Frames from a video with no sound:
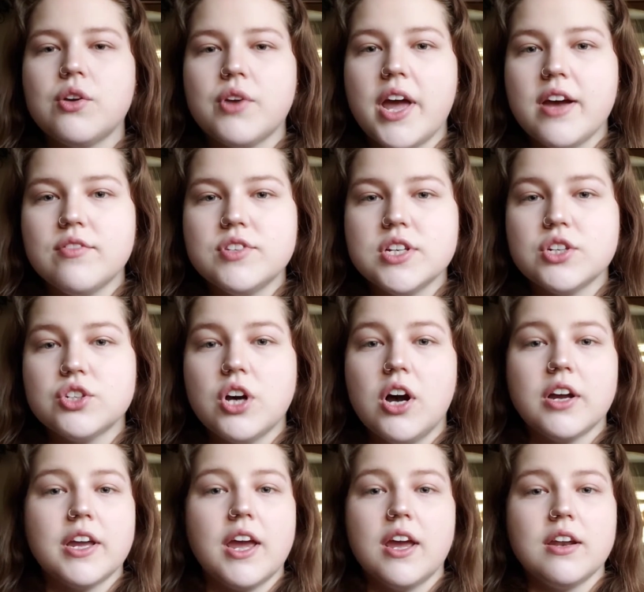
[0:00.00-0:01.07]
have
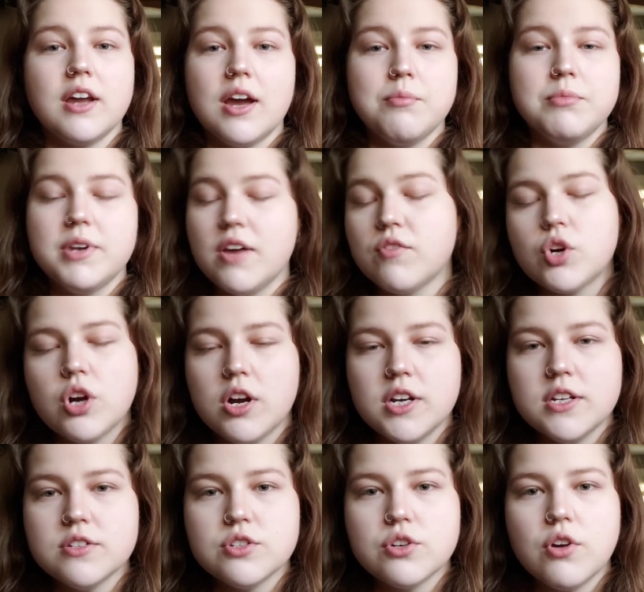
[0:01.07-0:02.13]
TikTok and I'm never
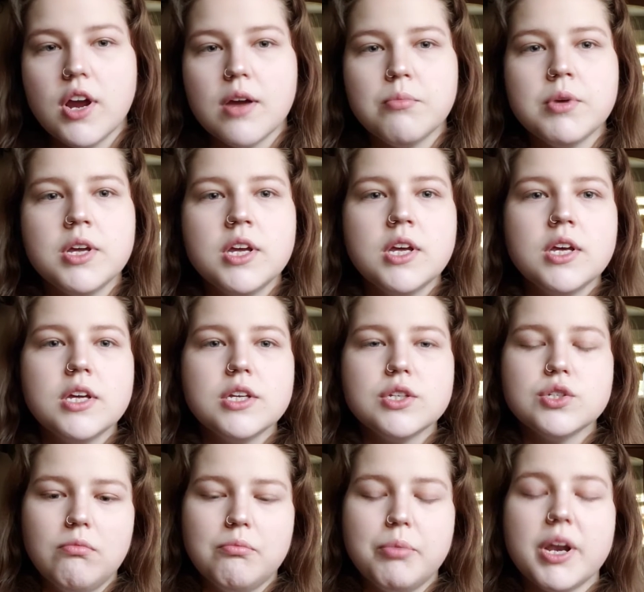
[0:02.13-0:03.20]
on Instagram,
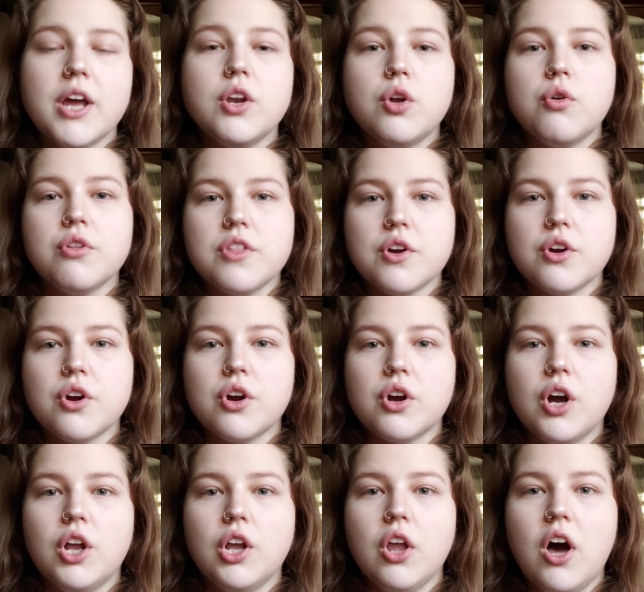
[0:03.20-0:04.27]
but I know there are
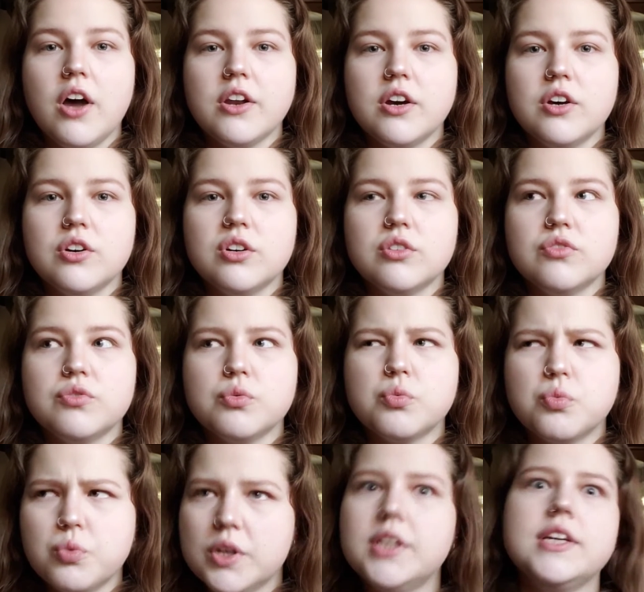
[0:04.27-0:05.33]
a lot of
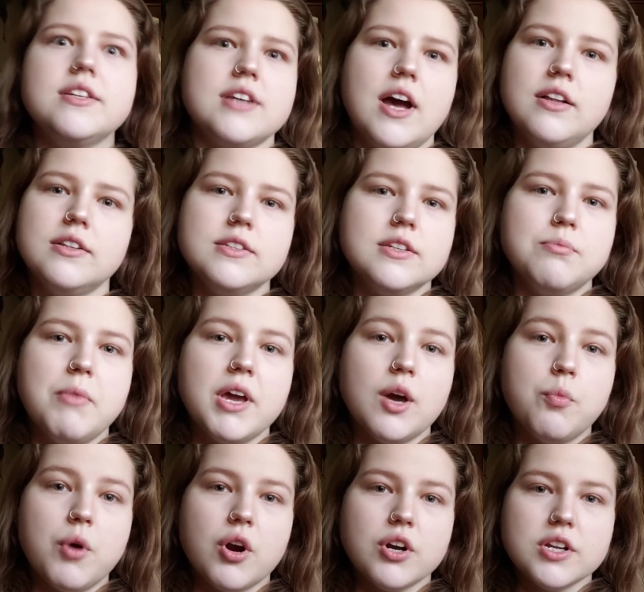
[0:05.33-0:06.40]
really talented
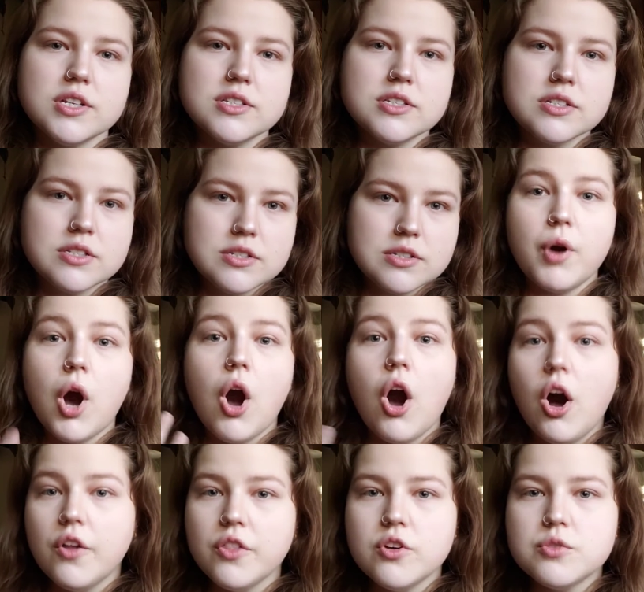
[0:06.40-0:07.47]
makeup artists
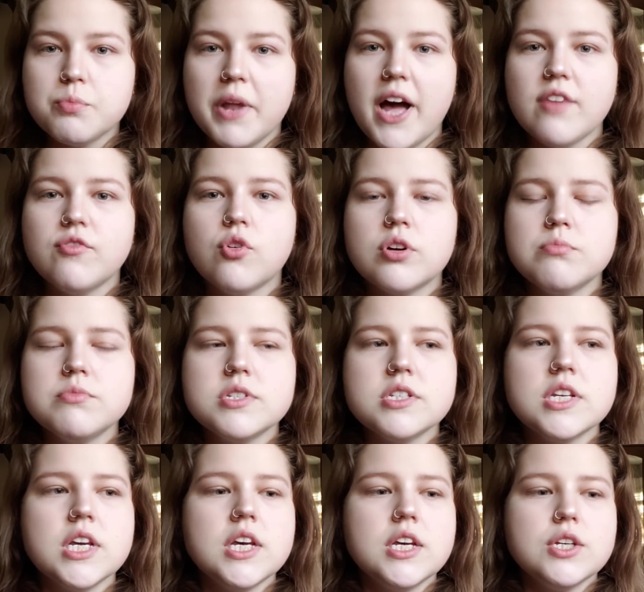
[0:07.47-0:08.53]
on those
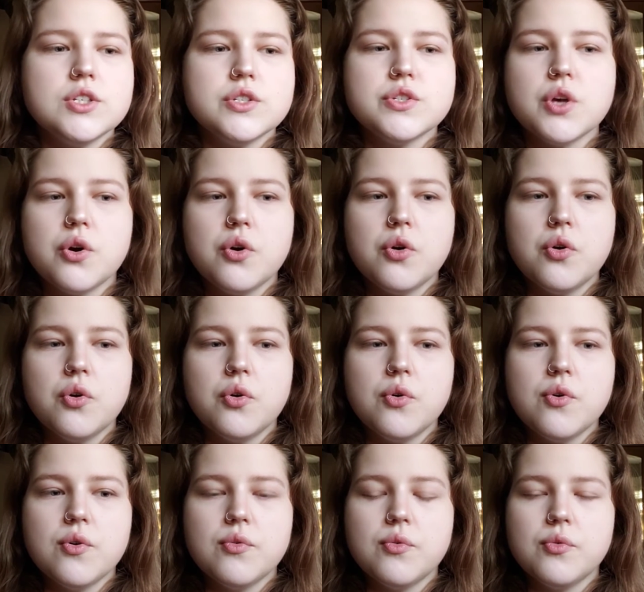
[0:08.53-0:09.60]
platforms.
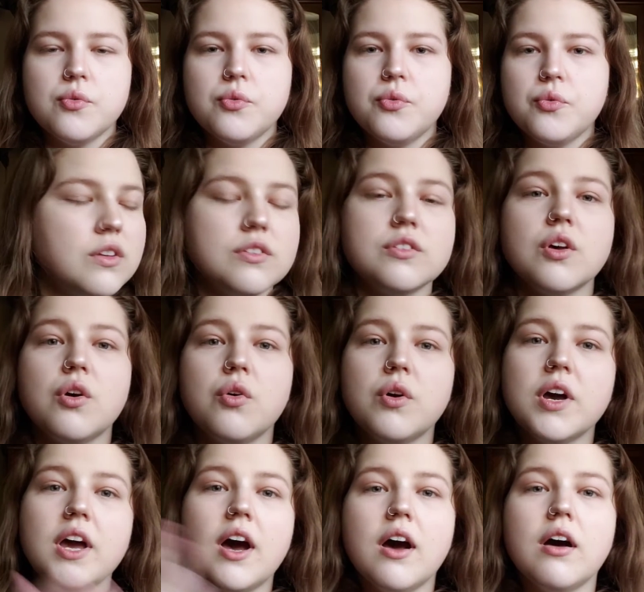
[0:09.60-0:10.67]
So if
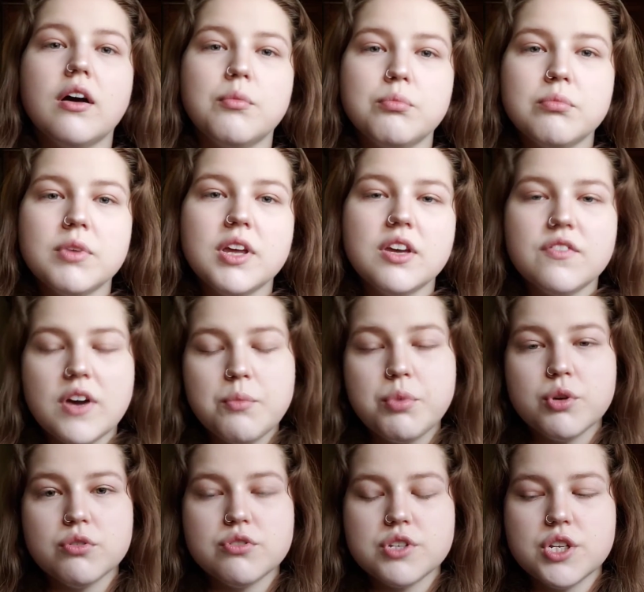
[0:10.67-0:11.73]
I'm
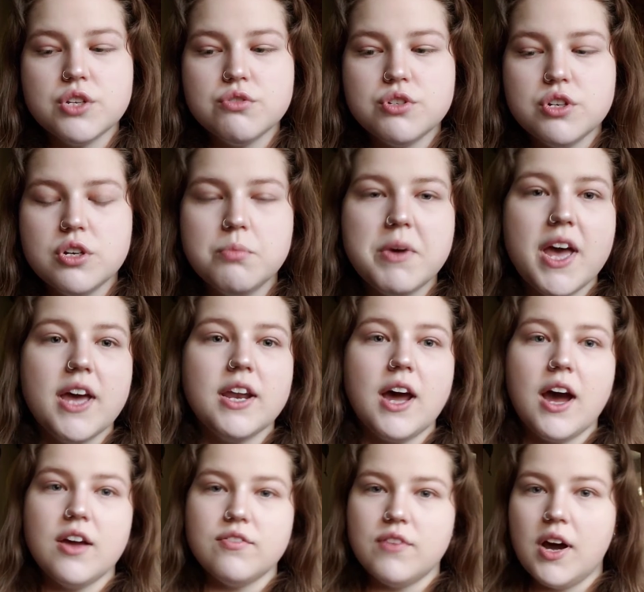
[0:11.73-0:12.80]
perusing YouTube and
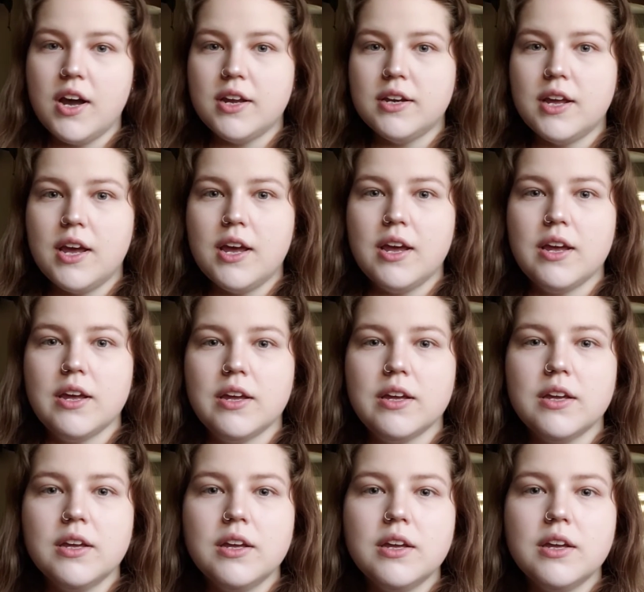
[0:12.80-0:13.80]
I